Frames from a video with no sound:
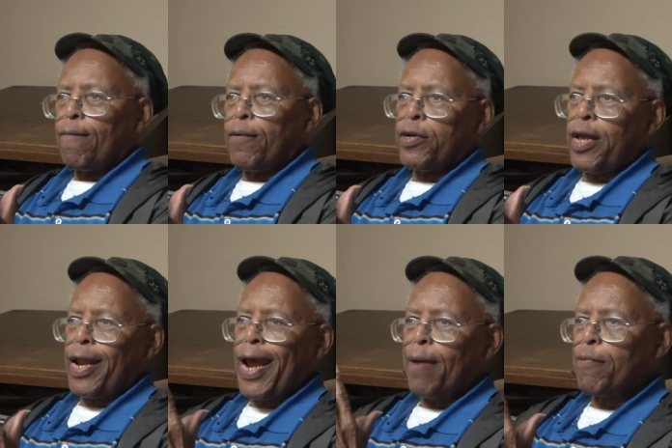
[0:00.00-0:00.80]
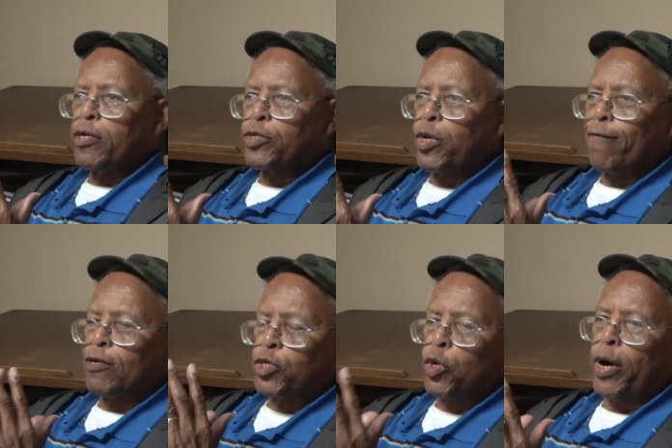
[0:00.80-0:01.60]
When that happens, you have
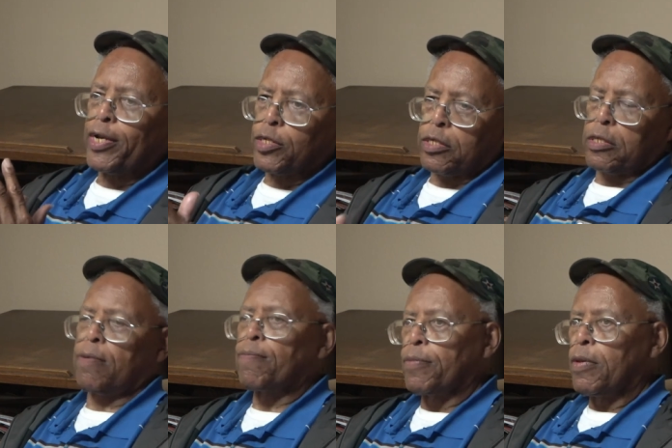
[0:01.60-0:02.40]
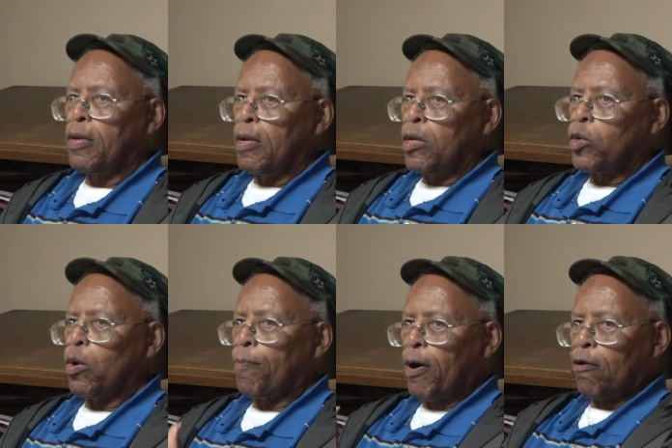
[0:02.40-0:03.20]
a choice.
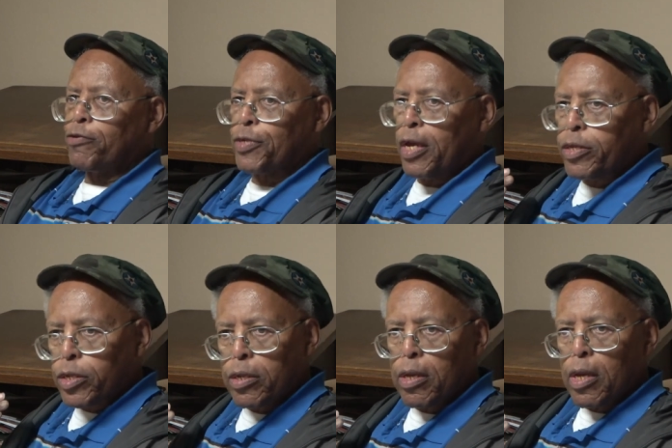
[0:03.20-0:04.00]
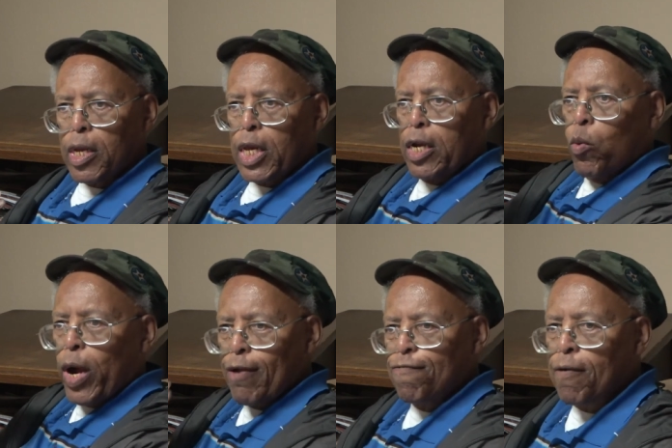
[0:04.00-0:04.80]
You oppose it, get
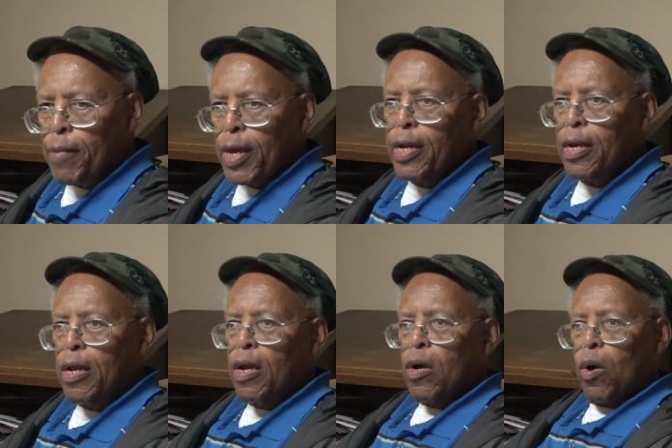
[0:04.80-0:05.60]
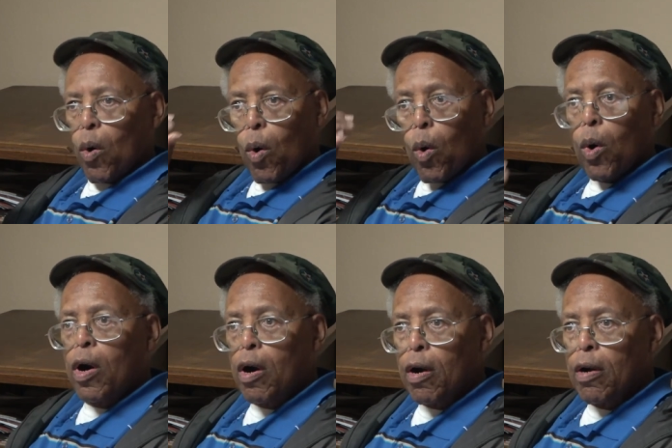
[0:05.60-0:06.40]
away from it,
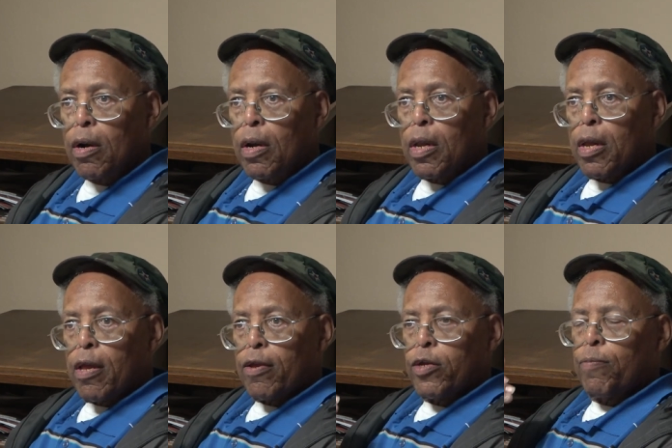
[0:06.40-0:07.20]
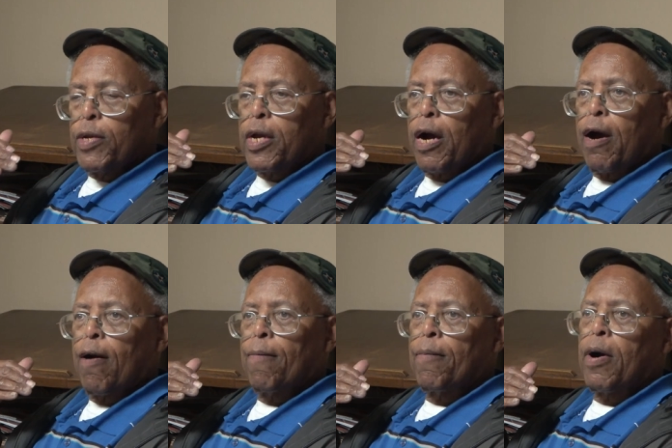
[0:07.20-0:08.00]
or you
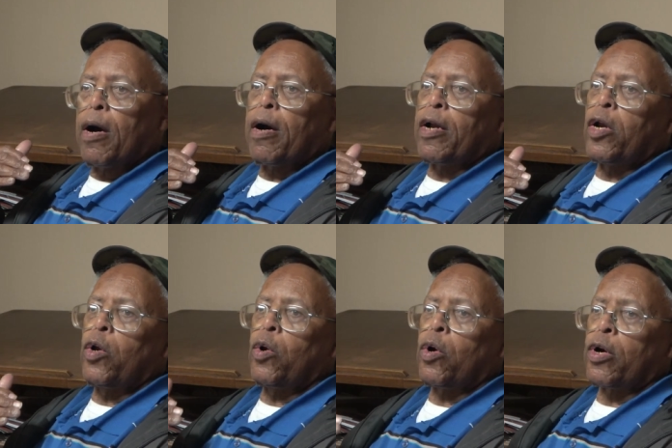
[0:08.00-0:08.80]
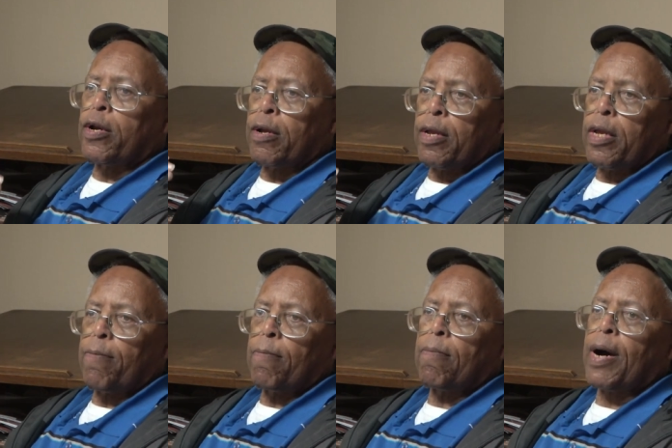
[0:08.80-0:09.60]
become allured
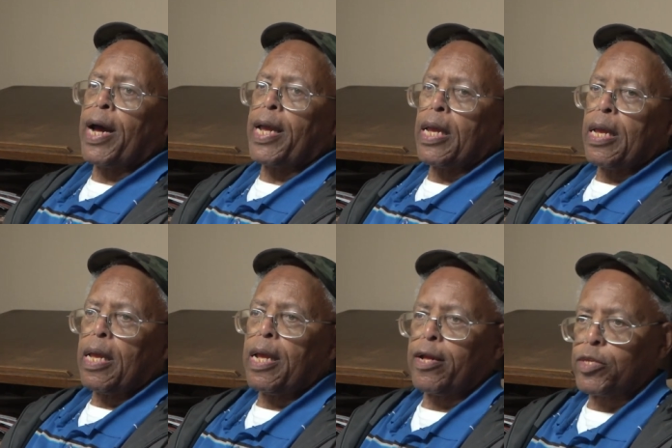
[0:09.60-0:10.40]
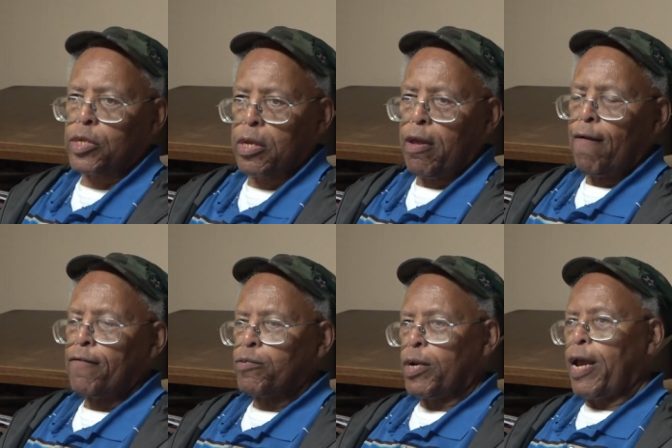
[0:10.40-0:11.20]
by it.
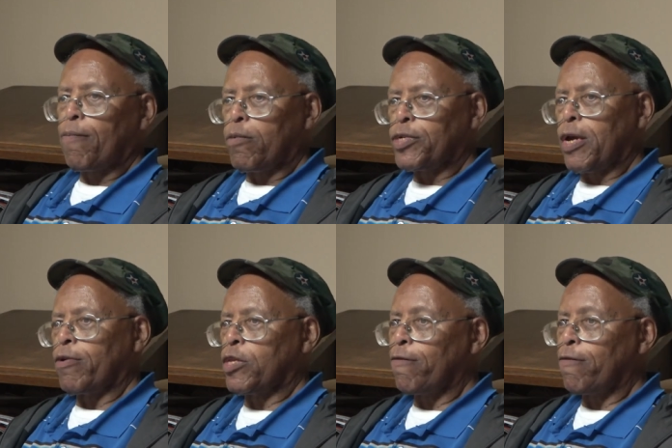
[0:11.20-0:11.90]
That's what happened with Sodom. The